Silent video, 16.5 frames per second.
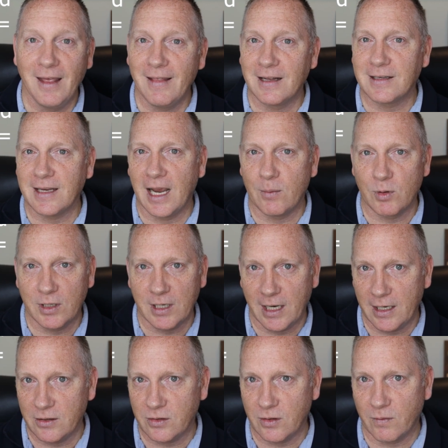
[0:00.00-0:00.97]
That's
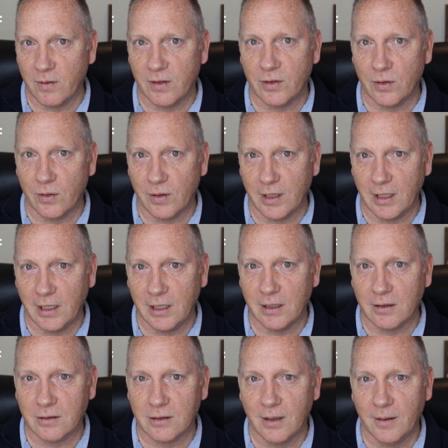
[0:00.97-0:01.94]
amortized over 30
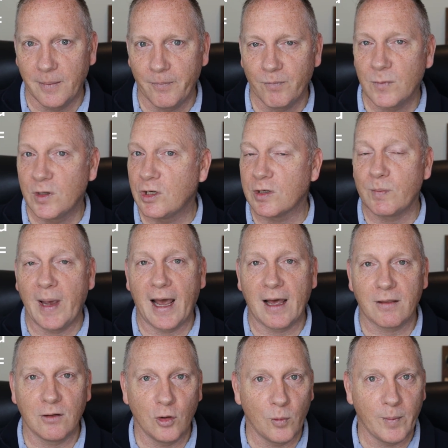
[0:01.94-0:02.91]
years. Just
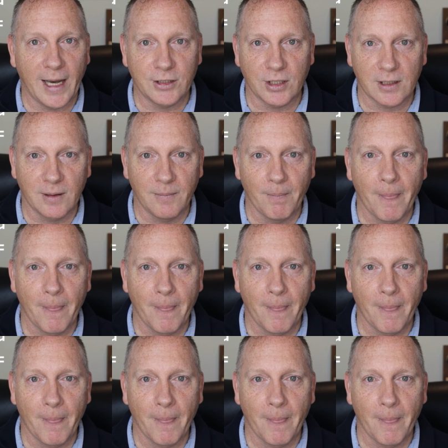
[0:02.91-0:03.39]
math, no magic.